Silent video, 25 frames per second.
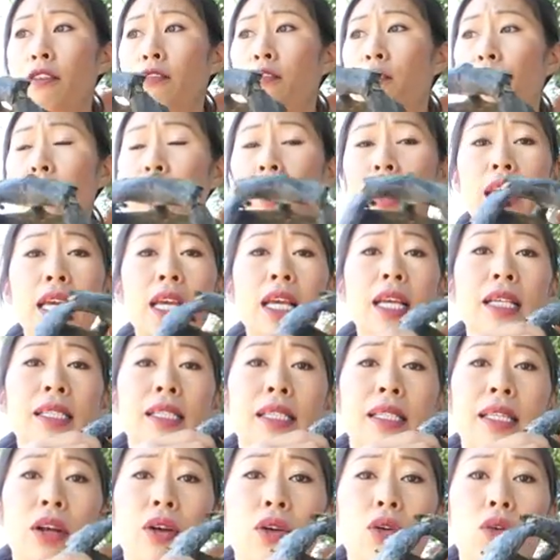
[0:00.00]
For
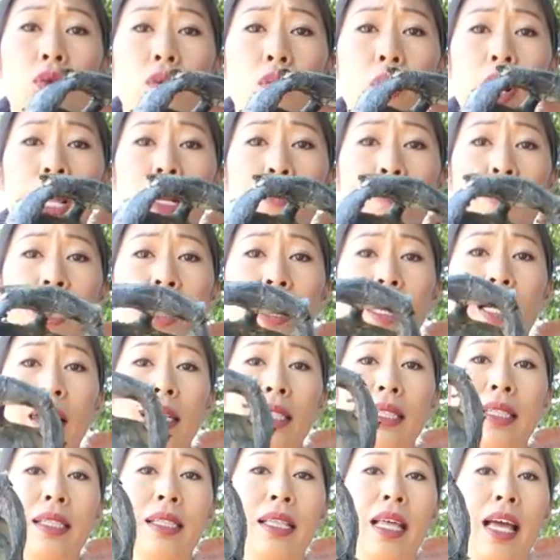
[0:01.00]
these, they're great
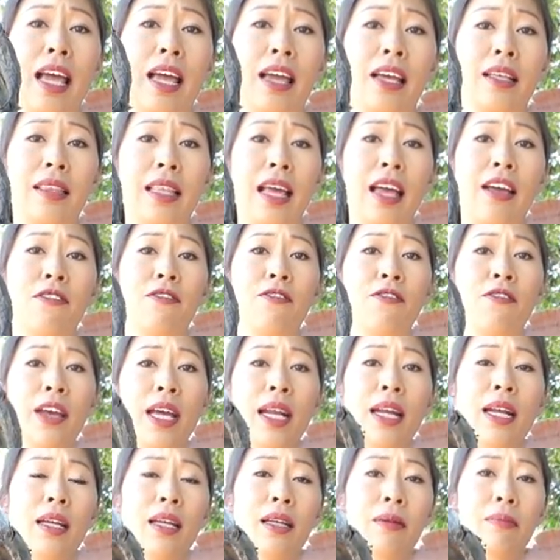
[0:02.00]
because they
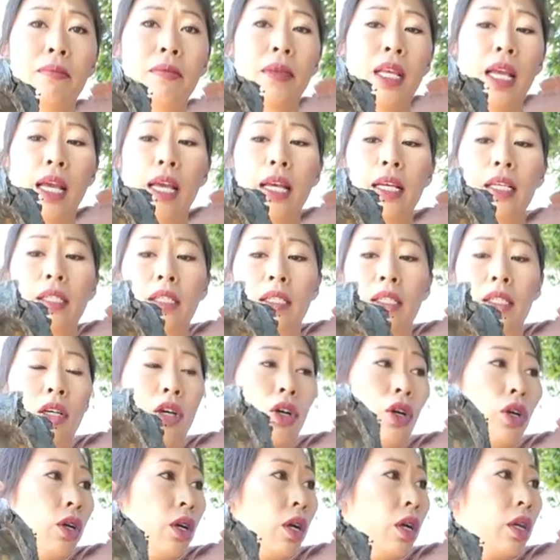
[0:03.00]
fit his
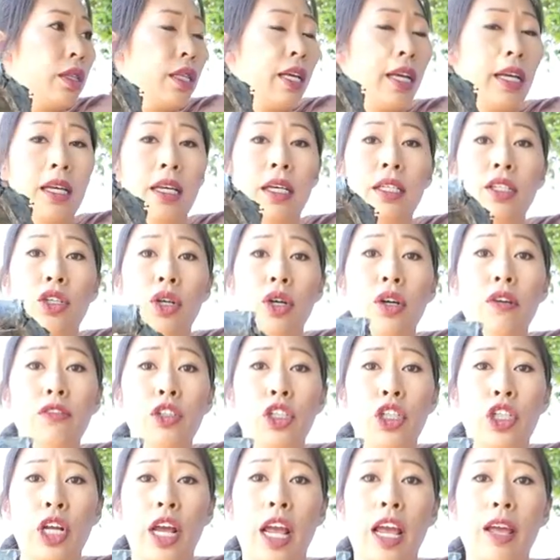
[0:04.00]
hoof
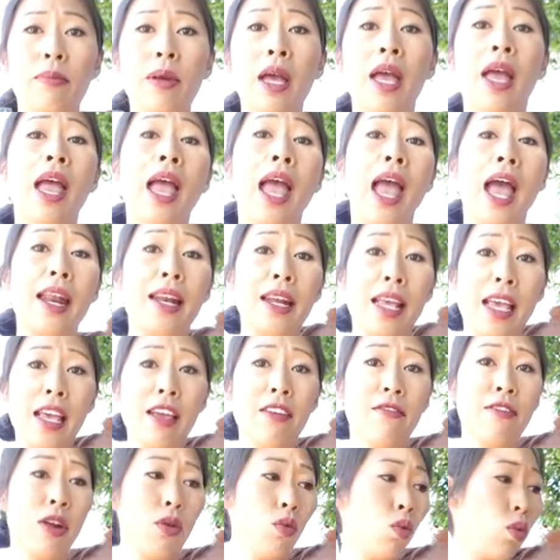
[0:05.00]
shape, and
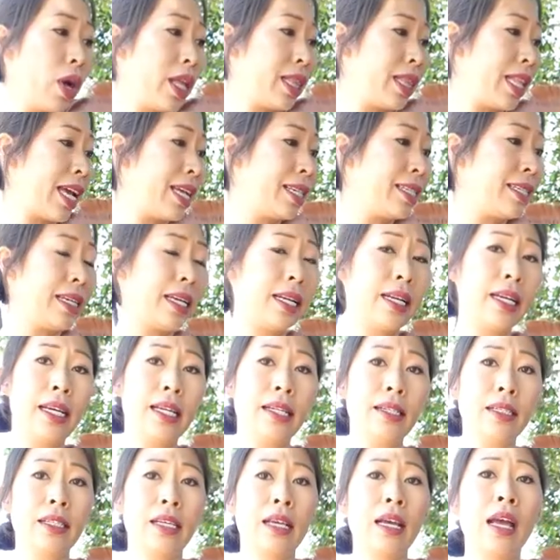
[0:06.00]
even when they
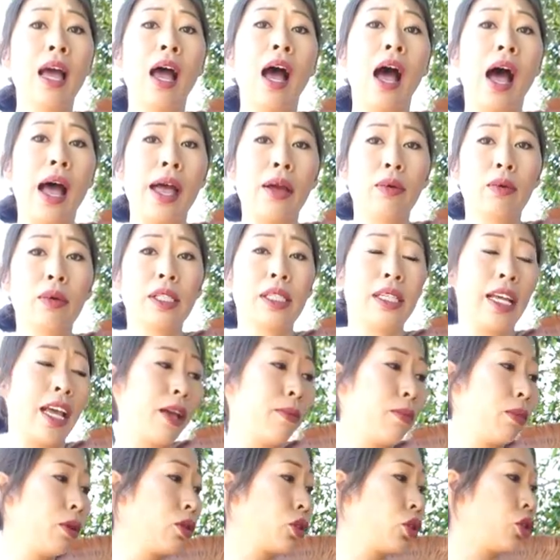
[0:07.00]
didn't, I was
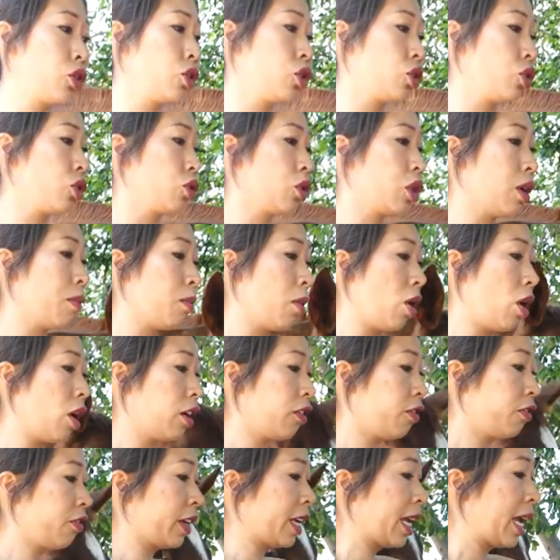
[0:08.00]
able to do the
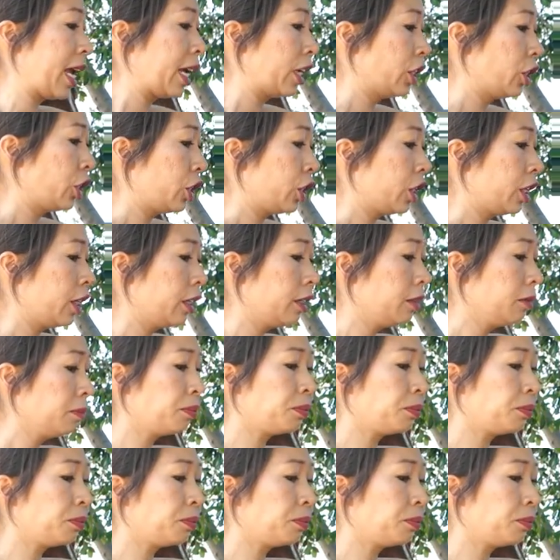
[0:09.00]
modification.